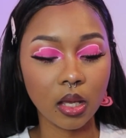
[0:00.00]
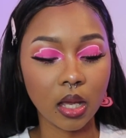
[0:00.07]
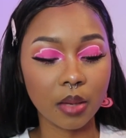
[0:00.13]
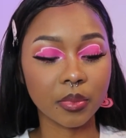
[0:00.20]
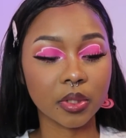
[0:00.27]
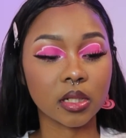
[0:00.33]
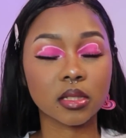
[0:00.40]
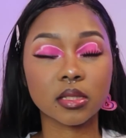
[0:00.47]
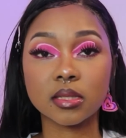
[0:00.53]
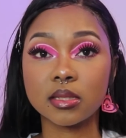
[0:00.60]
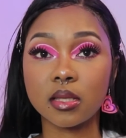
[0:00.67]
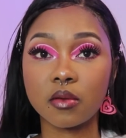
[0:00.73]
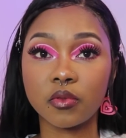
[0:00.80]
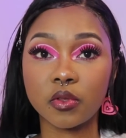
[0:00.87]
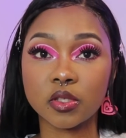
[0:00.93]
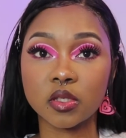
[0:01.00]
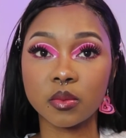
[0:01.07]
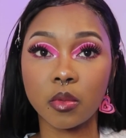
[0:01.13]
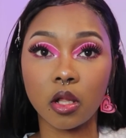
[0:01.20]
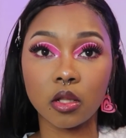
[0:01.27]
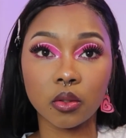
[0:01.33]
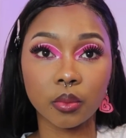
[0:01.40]
I'm gonna save the
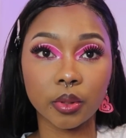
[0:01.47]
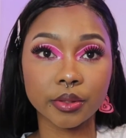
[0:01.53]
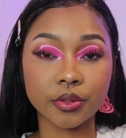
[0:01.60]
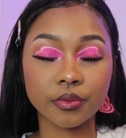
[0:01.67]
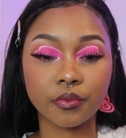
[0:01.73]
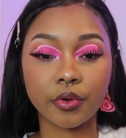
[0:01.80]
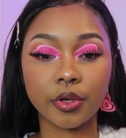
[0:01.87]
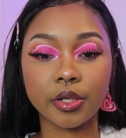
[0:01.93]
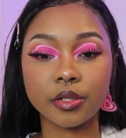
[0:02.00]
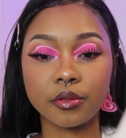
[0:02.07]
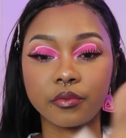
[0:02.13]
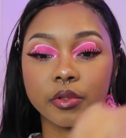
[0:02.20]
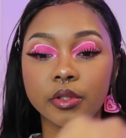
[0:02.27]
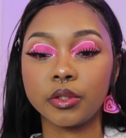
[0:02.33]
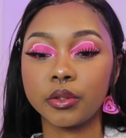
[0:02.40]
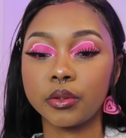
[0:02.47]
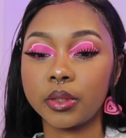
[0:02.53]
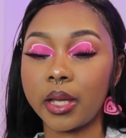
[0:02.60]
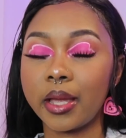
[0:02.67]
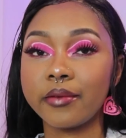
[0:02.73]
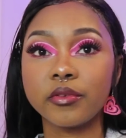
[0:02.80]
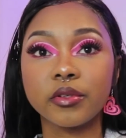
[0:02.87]
smaller ones for a different look.
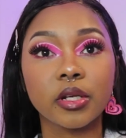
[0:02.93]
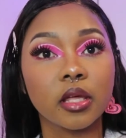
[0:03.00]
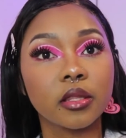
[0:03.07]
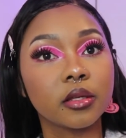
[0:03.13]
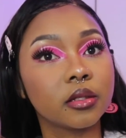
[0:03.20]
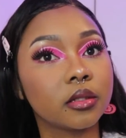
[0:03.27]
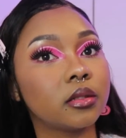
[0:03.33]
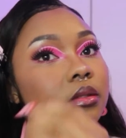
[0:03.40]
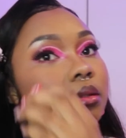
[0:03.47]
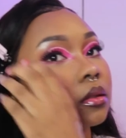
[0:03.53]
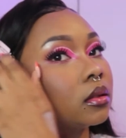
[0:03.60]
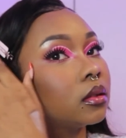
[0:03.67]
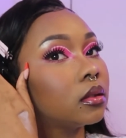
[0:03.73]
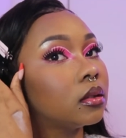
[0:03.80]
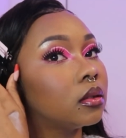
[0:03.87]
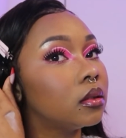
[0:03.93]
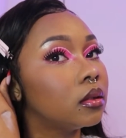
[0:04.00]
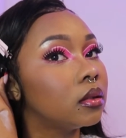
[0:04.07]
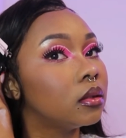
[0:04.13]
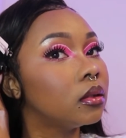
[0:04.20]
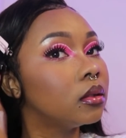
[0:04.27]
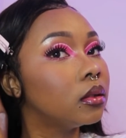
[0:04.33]
I have another
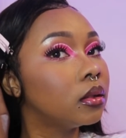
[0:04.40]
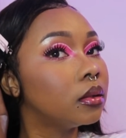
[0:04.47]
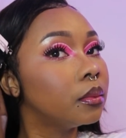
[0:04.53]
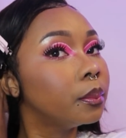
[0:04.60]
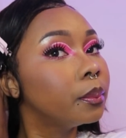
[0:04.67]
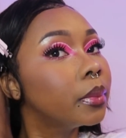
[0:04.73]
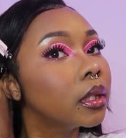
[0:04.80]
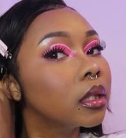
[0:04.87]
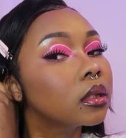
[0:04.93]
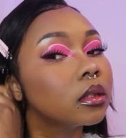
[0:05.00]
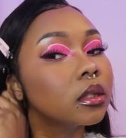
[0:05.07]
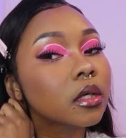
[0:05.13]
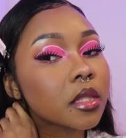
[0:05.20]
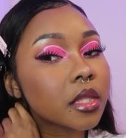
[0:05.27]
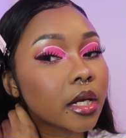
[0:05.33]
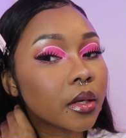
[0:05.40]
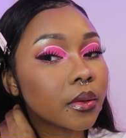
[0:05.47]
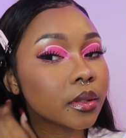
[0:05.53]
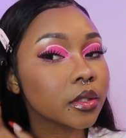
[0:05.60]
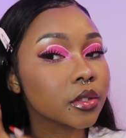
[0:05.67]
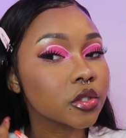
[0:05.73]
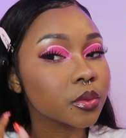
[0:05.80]
pink look that I
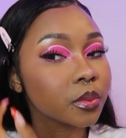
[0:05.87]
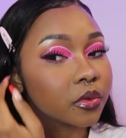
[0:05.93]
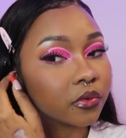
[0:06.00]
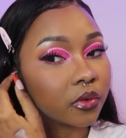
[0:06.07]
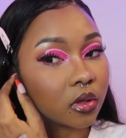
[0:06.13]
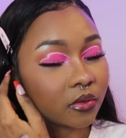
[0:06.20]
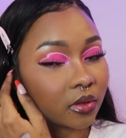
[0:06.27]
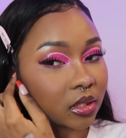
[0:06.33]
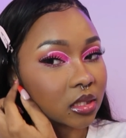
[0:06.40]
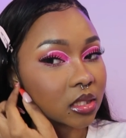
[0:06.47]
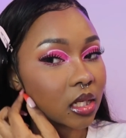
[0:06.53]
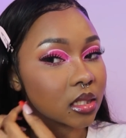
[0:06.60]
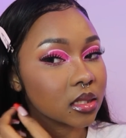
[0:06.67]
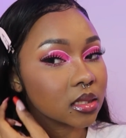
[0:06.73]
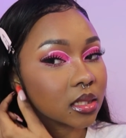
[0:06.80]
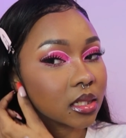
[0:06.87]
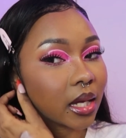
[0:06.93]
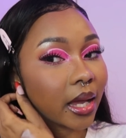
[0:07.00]
want to do before Valentine's Day.